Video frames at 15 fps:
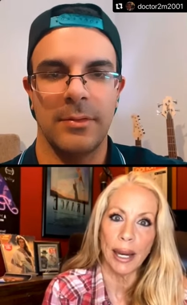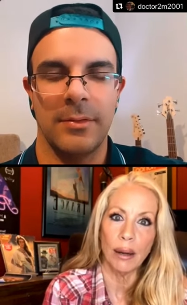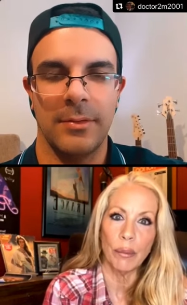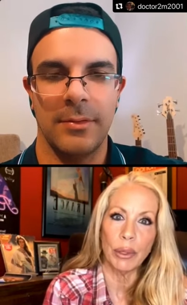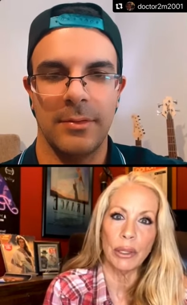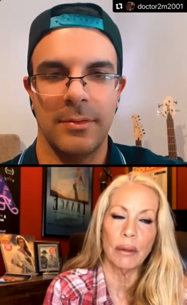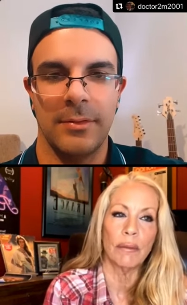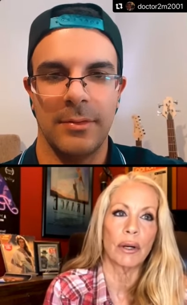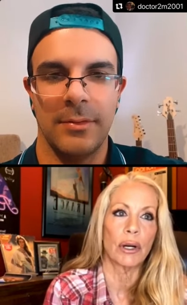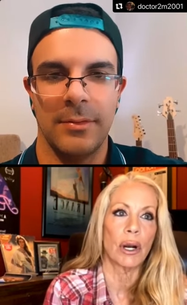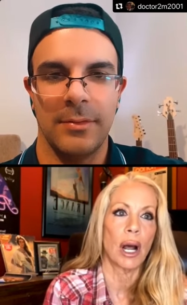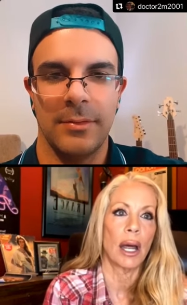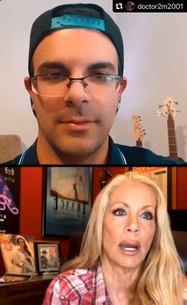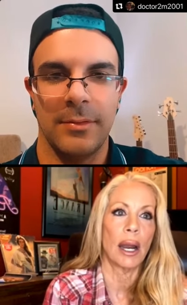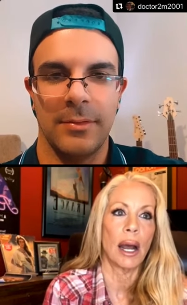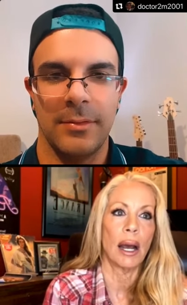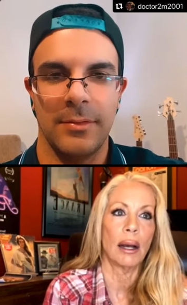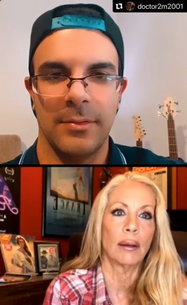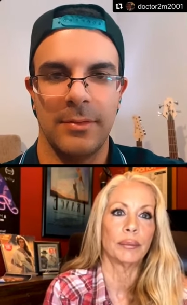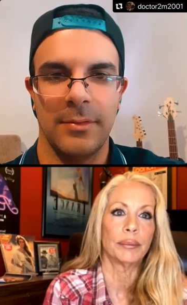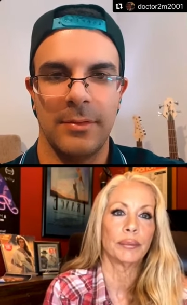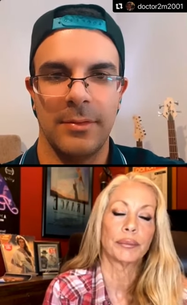Speaker 1: believe it or not.
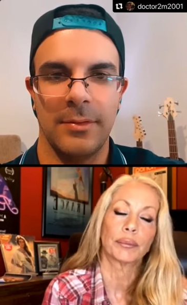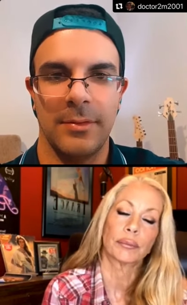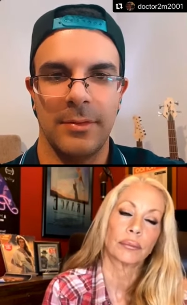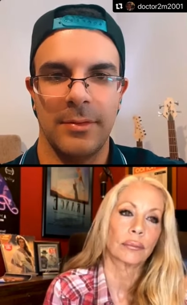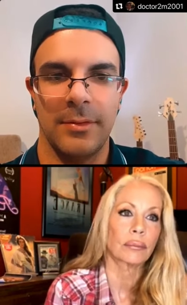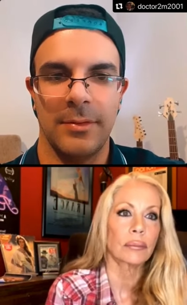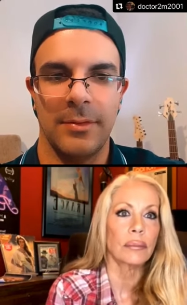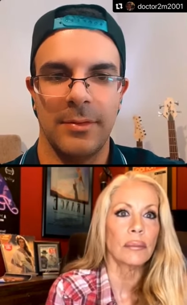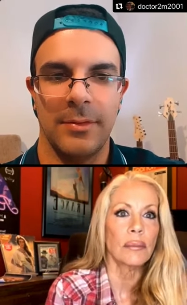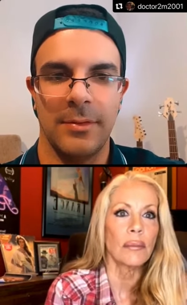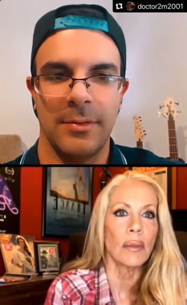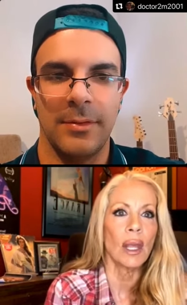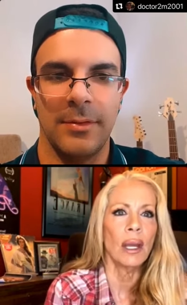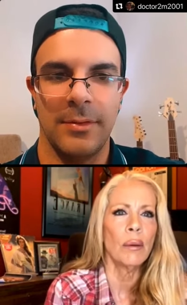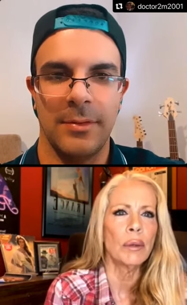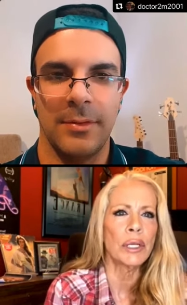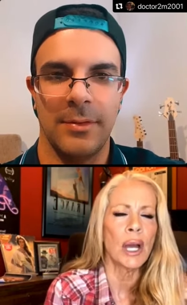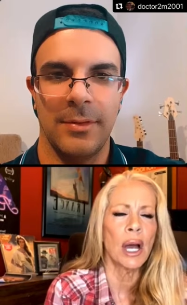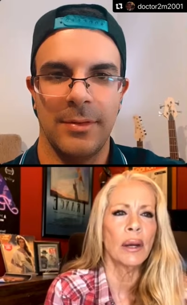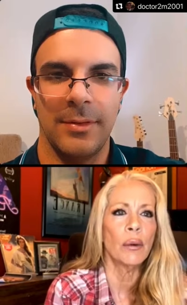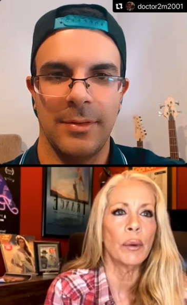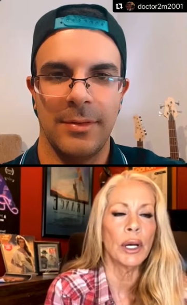Um, it was
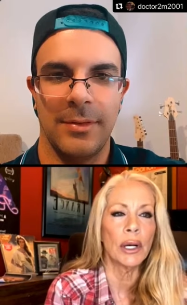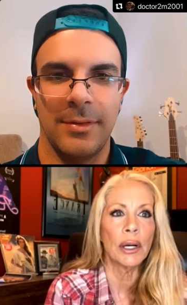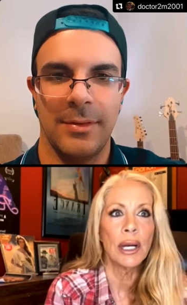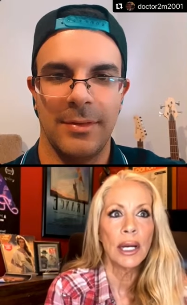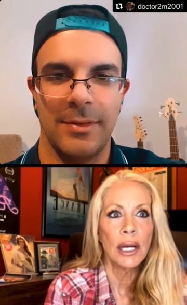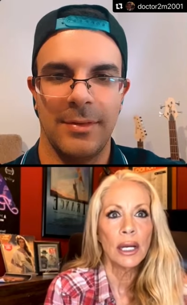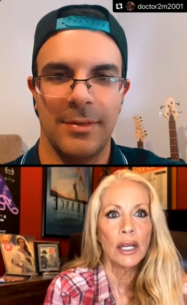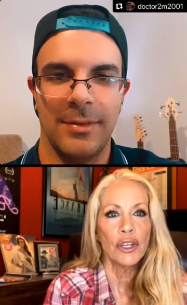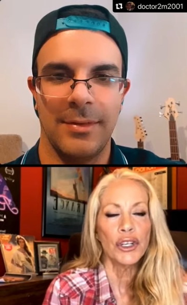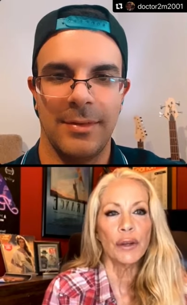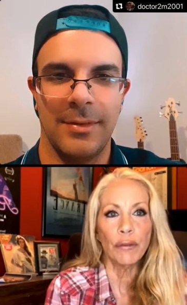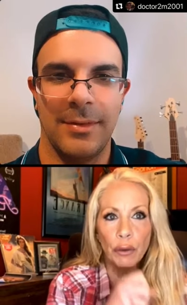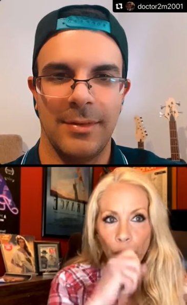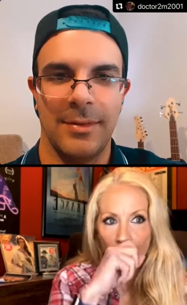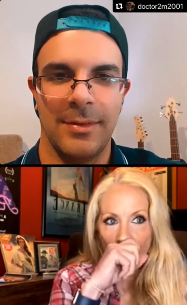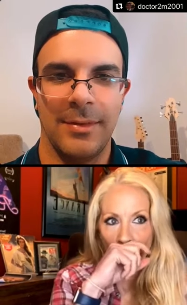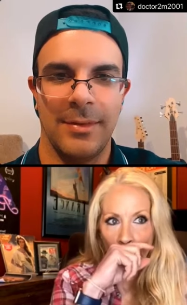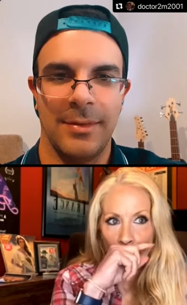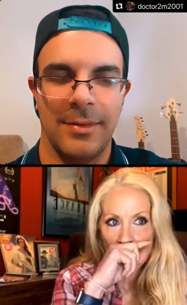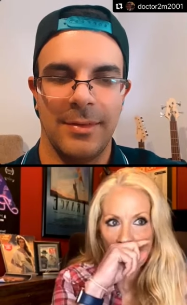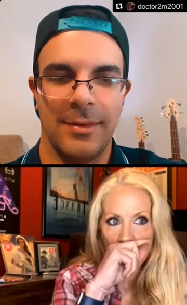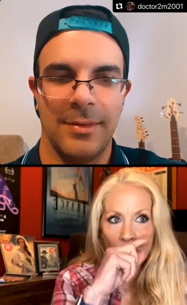kind of weird. She flew in from
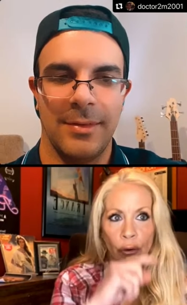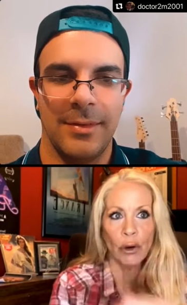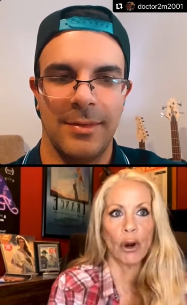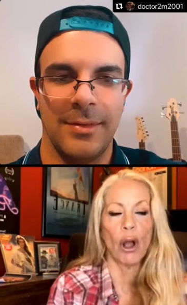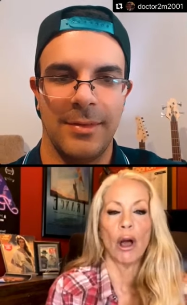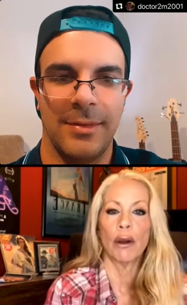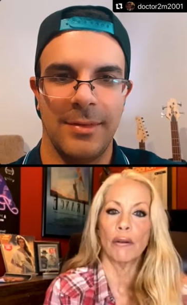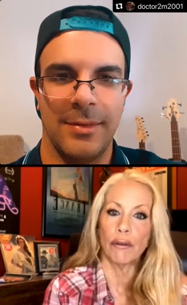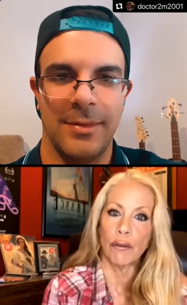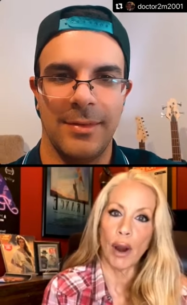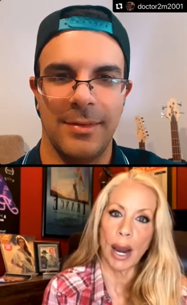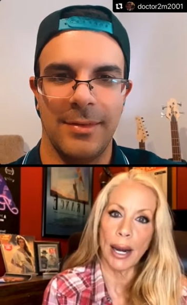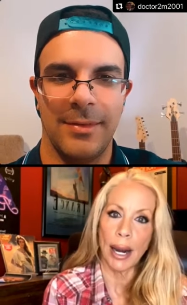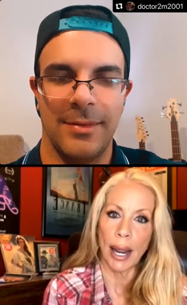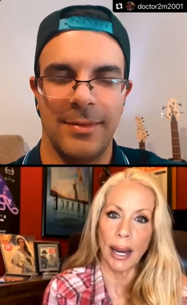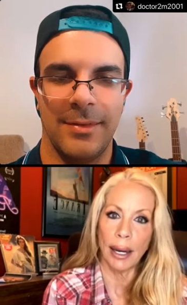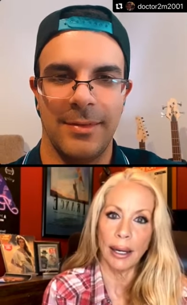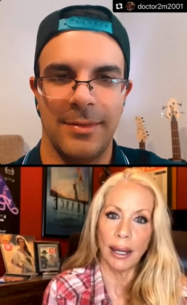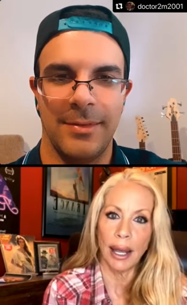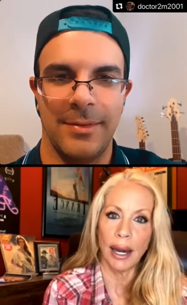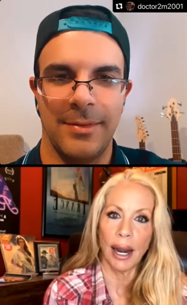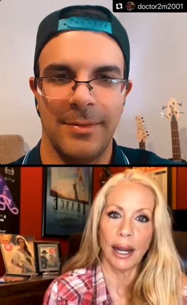Denver on a Friday,
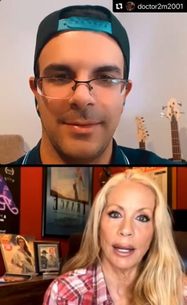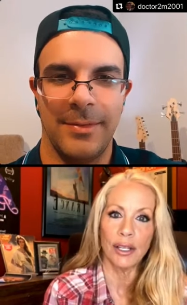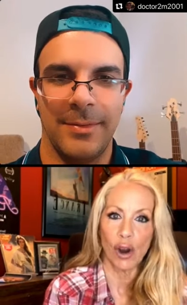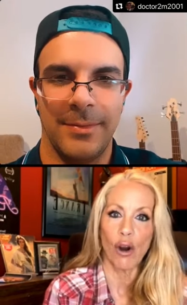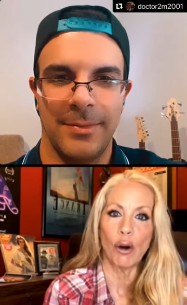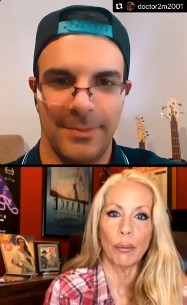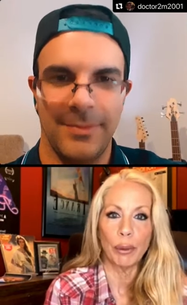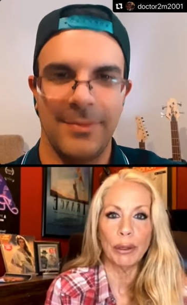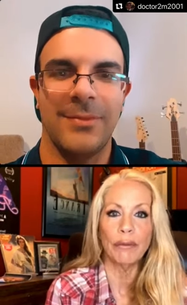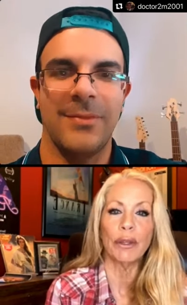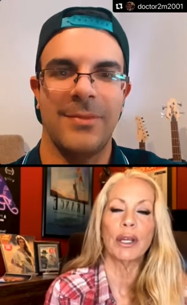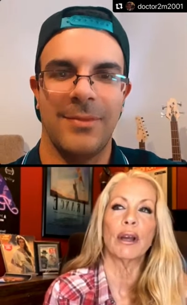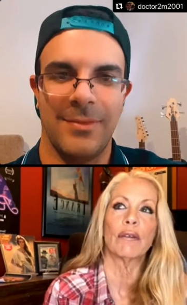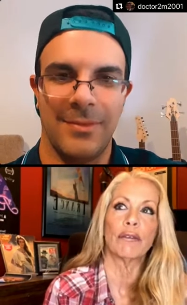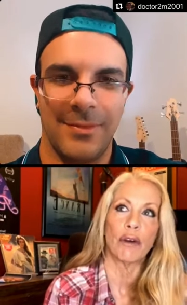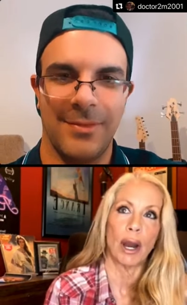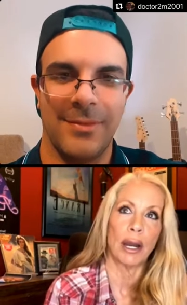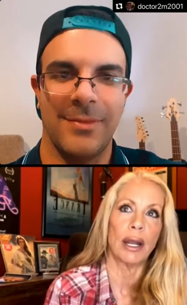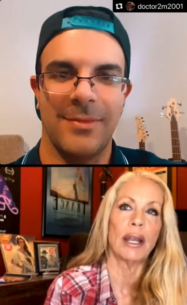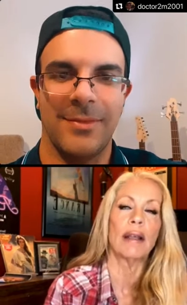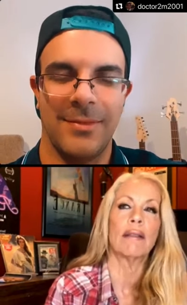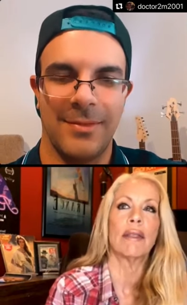and I saw her briefly on
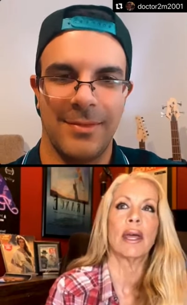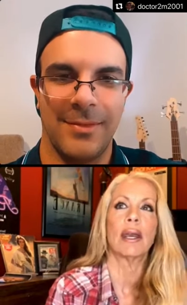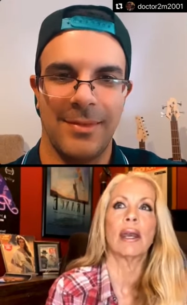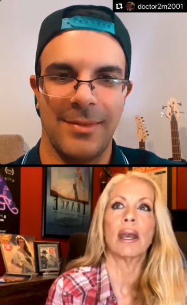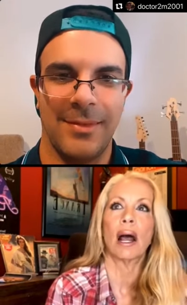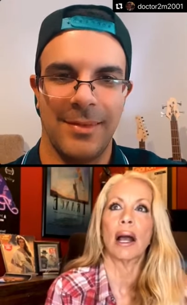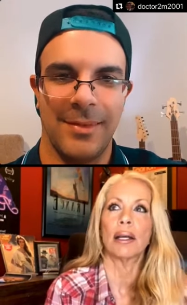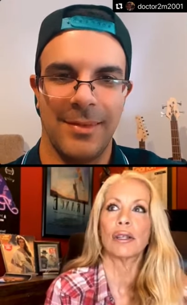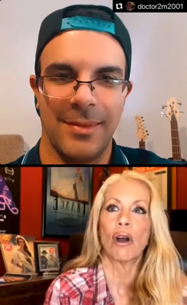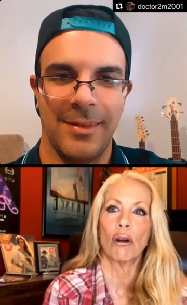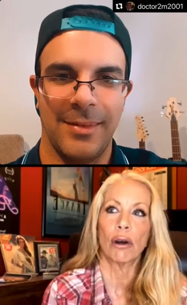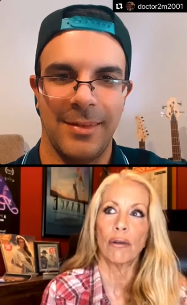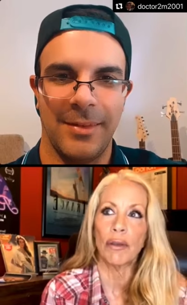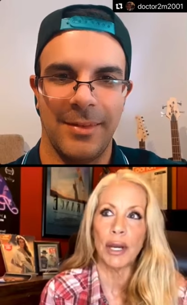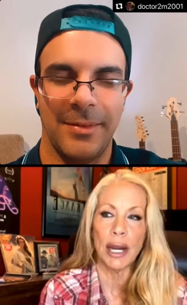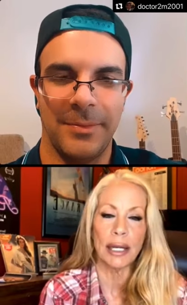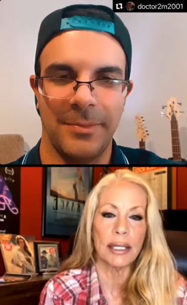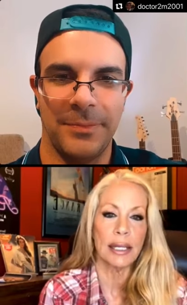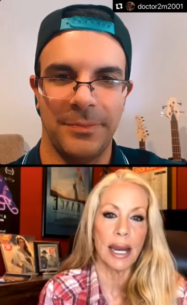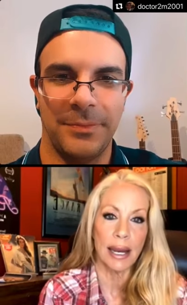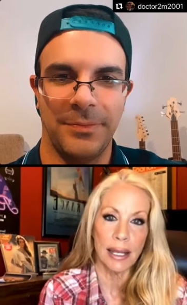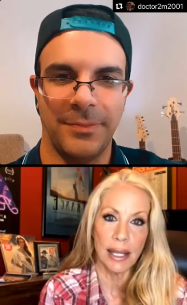Friday, and then I saw her the next
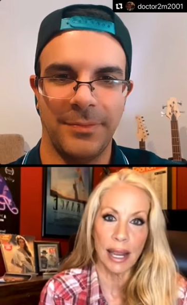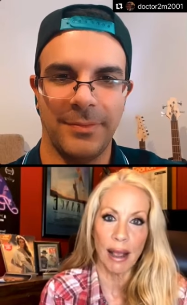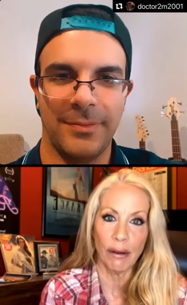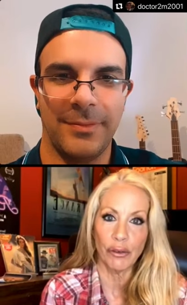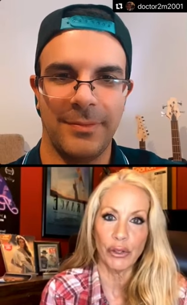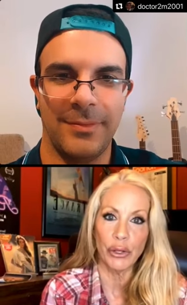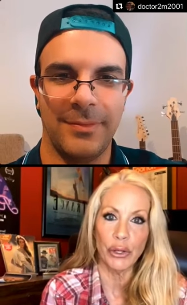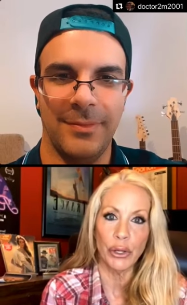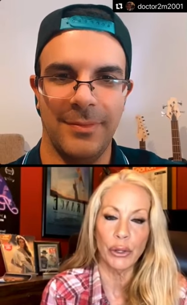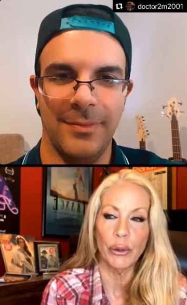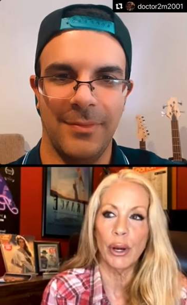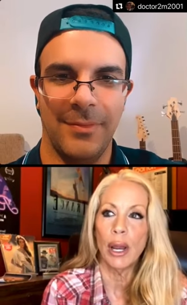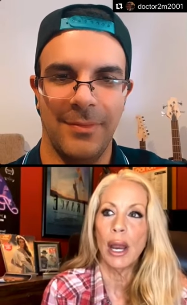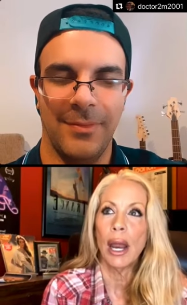day in the afternoon.